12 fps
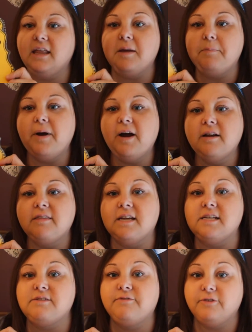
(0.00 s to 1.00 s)
clip art that
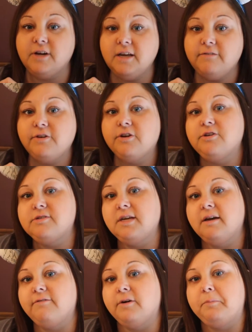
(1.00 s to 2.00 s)
is free if you're using
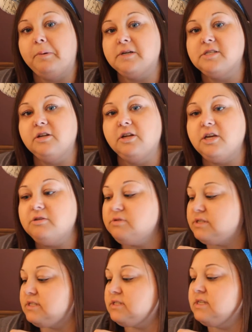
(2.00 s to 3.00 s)
it for personal
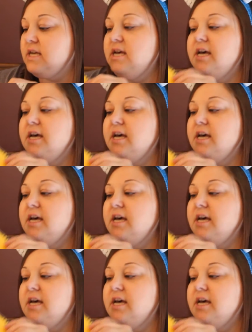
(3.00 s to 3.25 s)
use.